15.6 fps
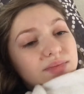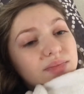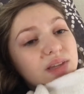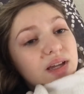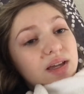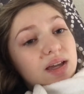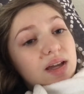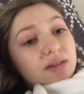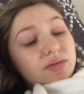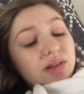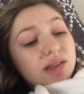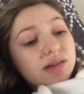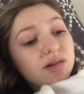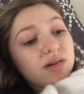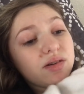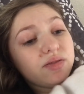A
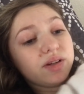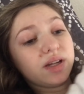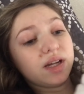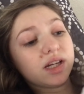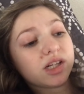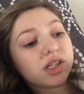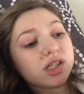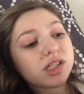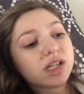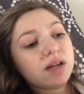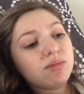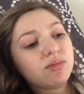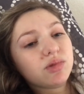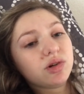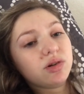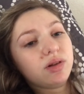Canvas notification just
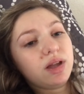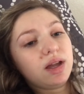came through.